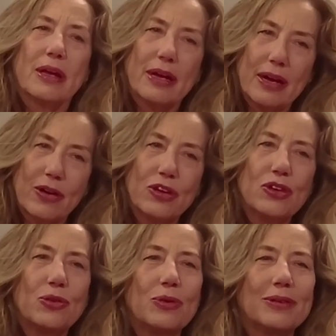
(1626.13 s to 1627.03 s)
How do
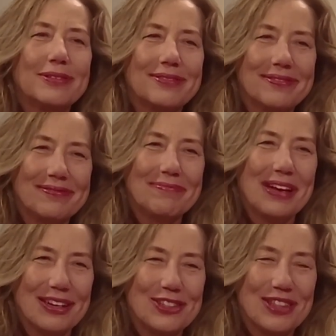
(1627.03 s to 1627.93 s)
you
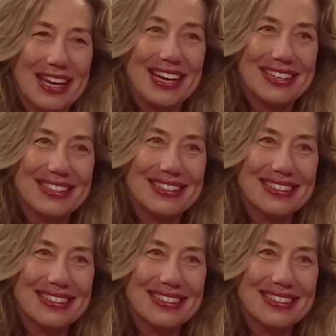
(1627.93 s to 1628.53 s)
manage that?